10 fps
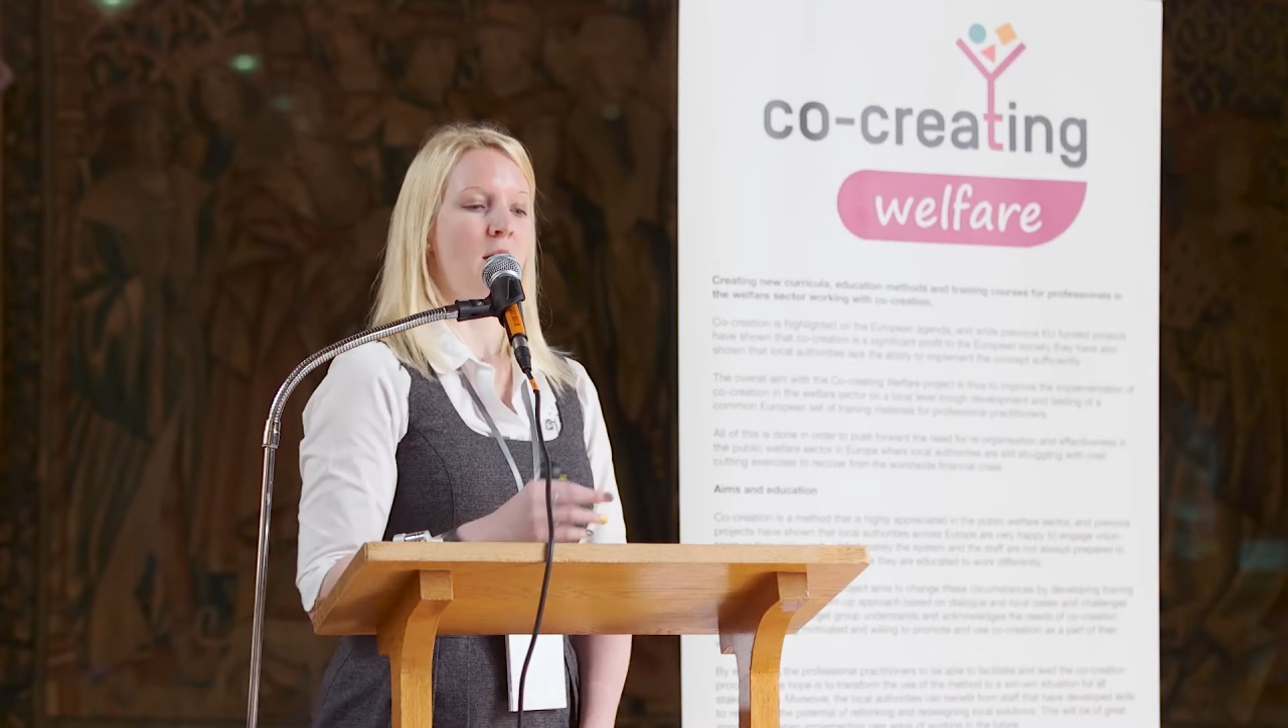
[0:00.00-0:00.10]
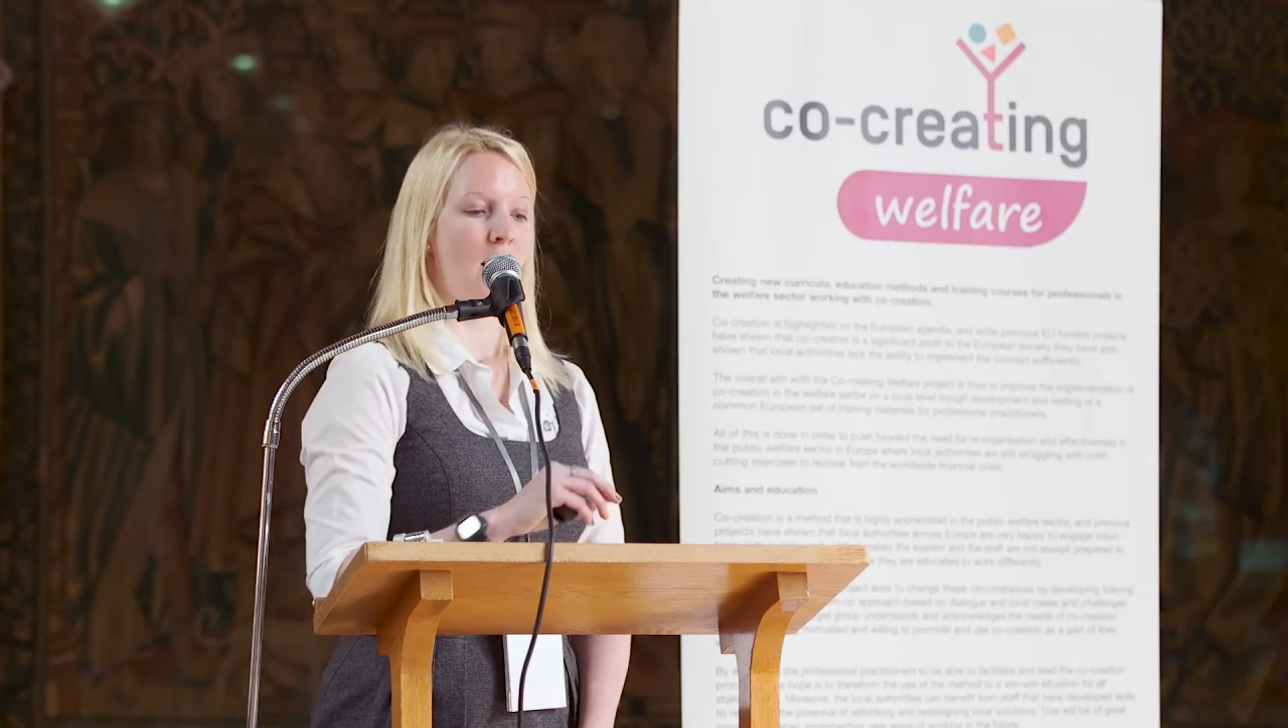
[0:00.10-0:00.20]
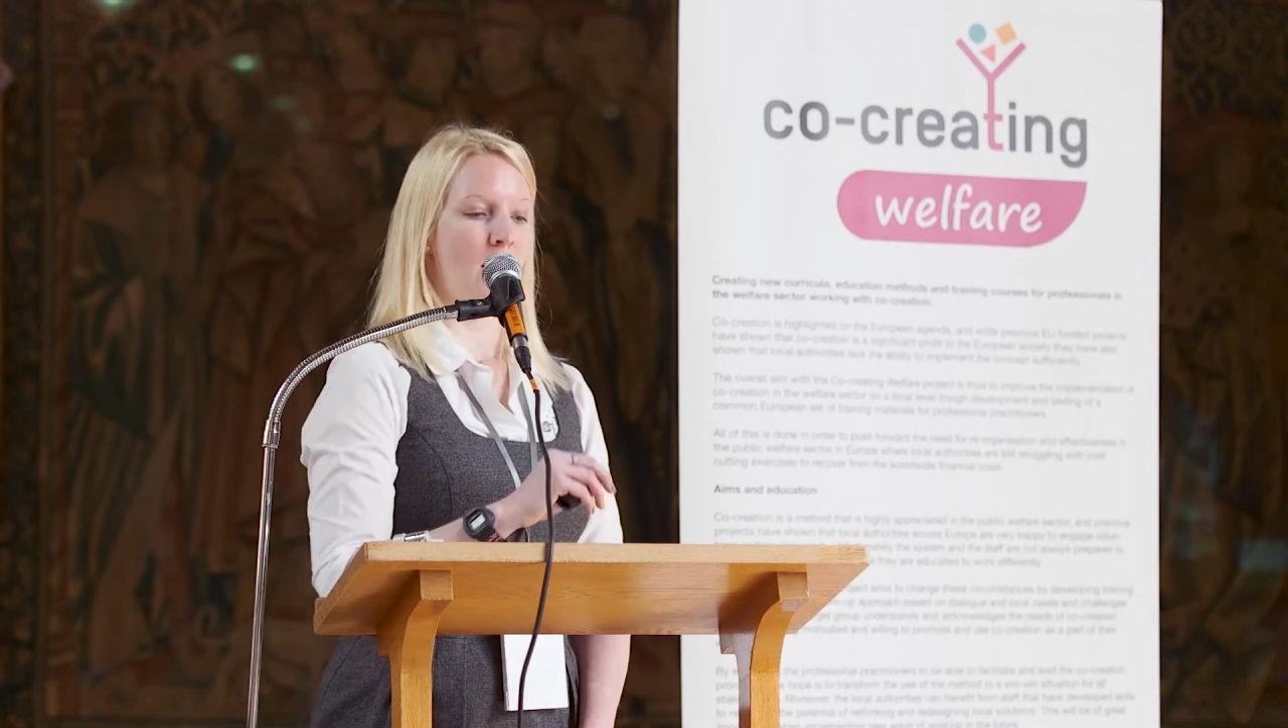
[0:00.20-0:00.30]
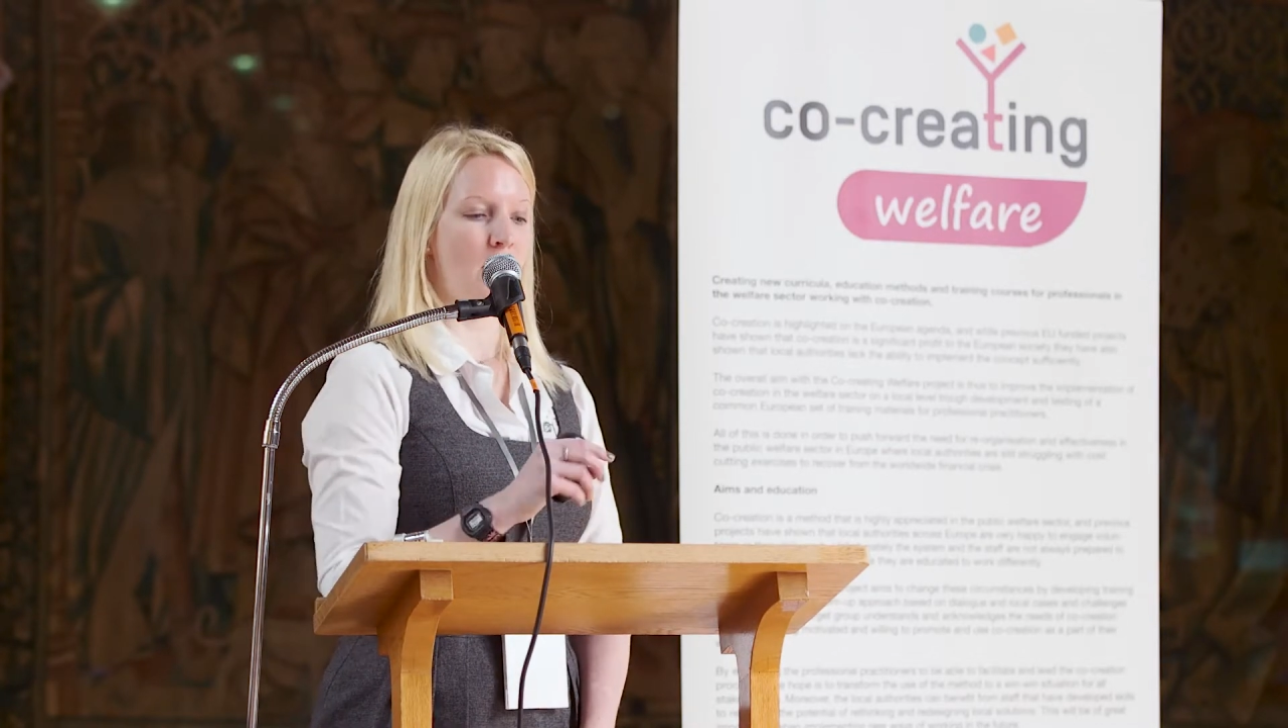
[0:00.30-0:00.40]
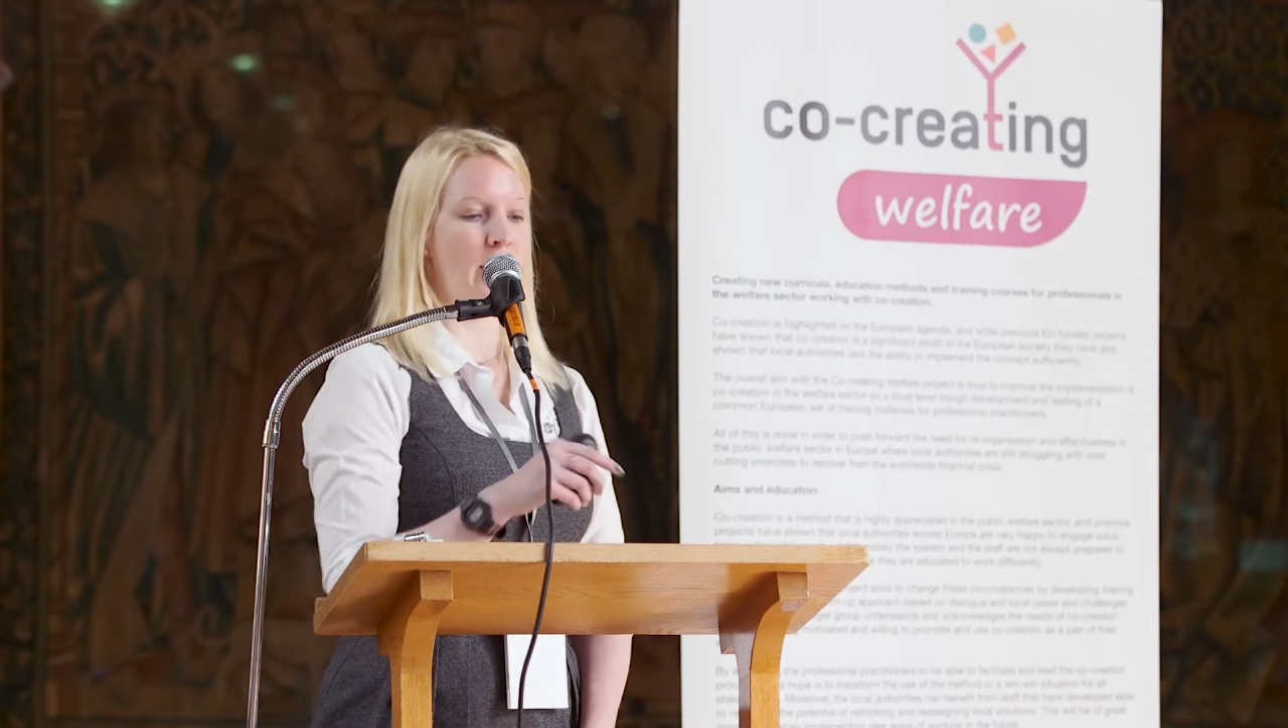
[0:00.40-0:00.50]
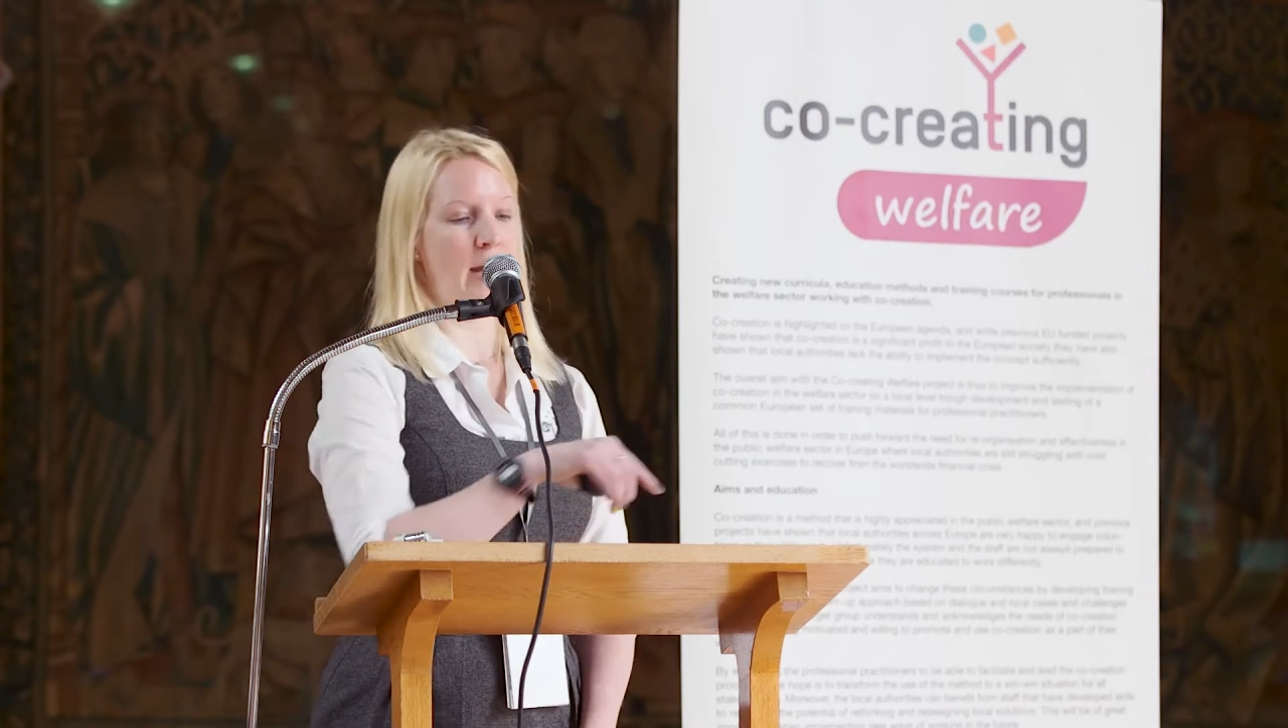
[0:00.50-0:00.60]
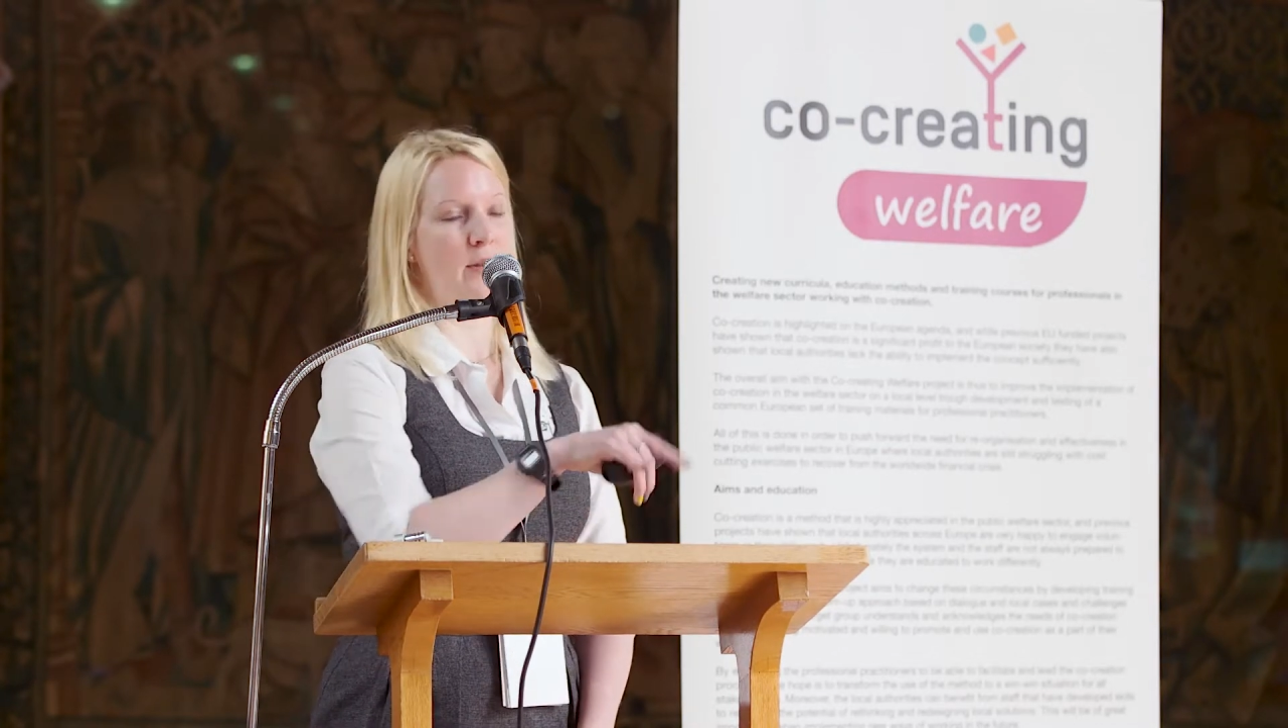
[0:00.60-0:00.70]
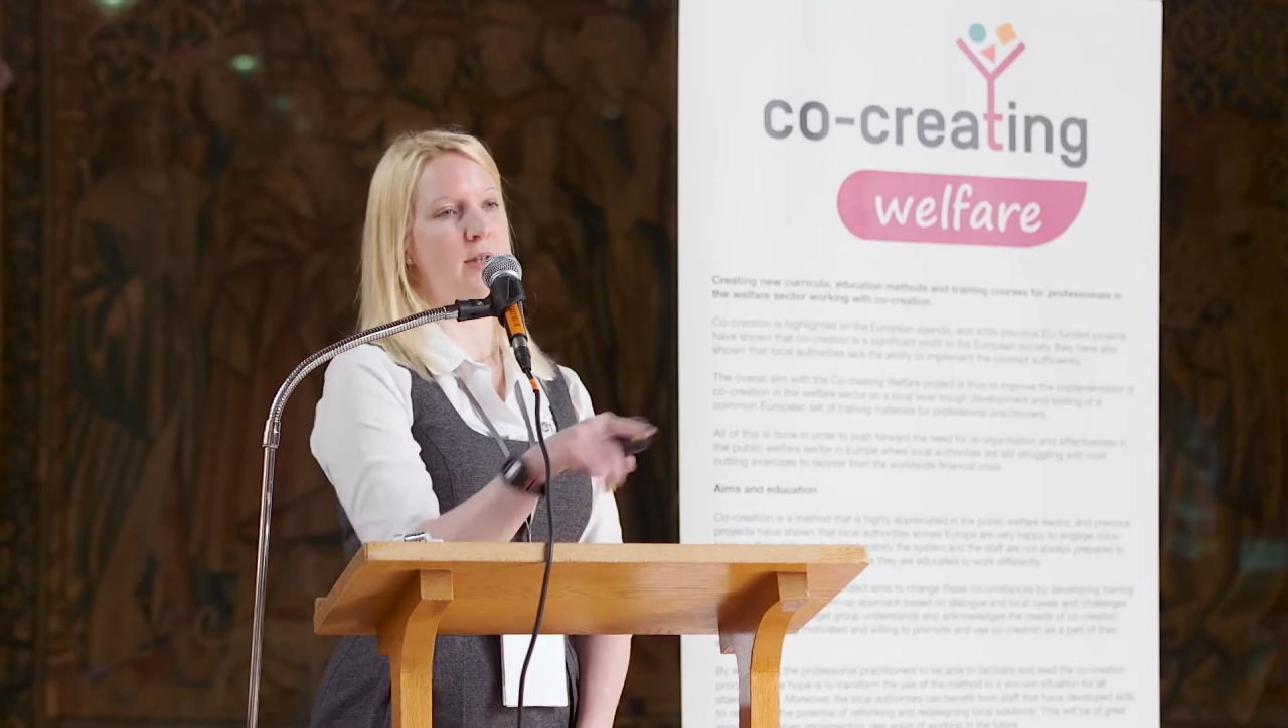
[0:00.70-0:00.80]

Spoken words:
okay,